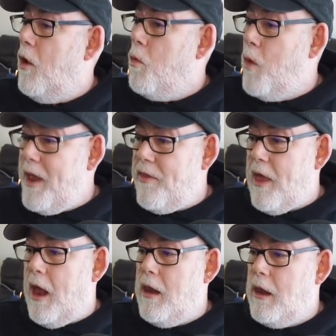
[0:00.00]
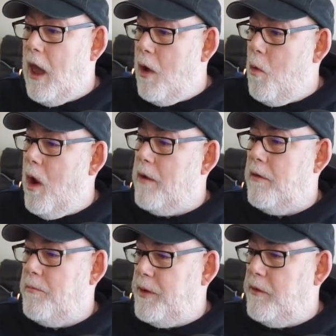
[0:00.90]
with low
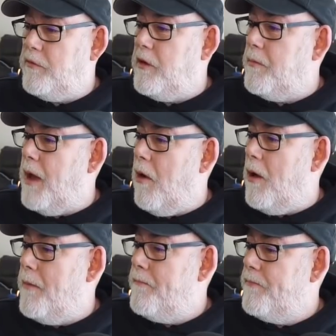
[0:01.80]
computing power.